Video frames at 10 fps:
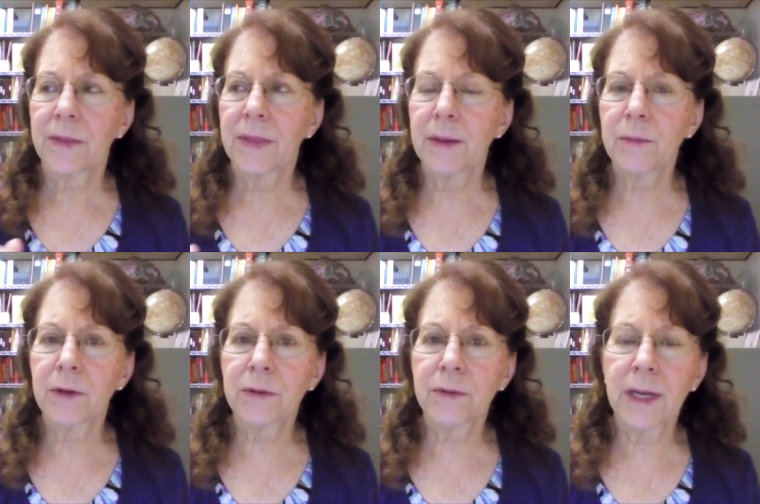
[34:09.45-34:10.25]
they
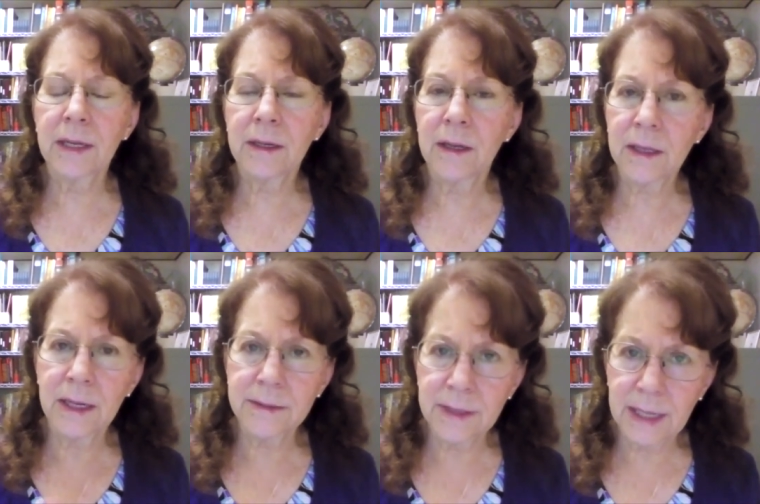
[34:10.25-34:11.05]
were creating all
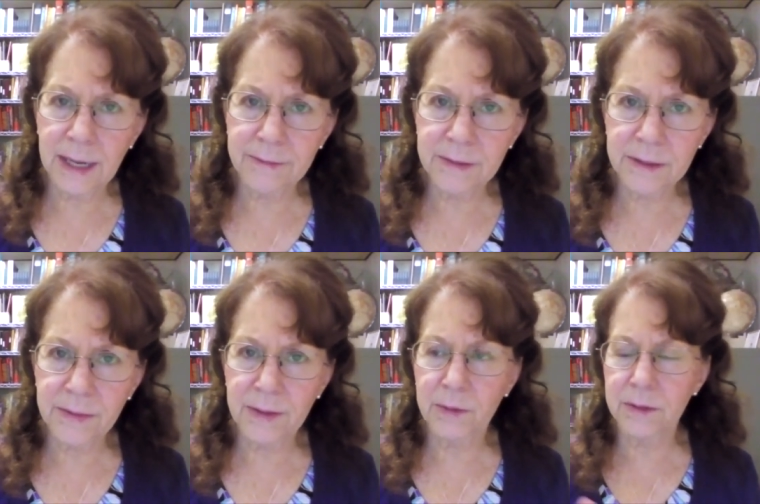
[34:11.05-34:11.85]
kinds of havoc
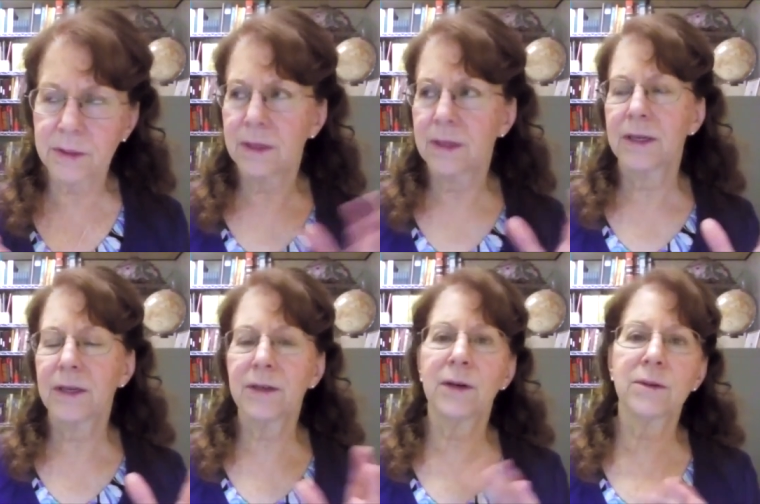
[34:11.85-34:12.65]
they were
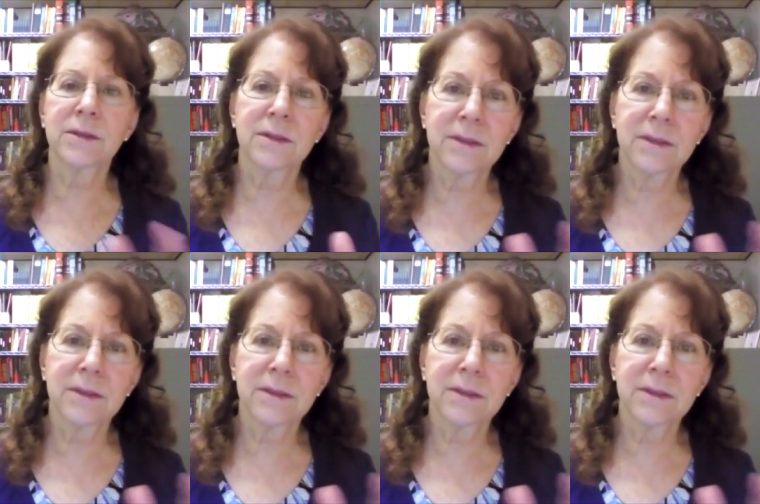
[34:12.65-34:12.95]
you know,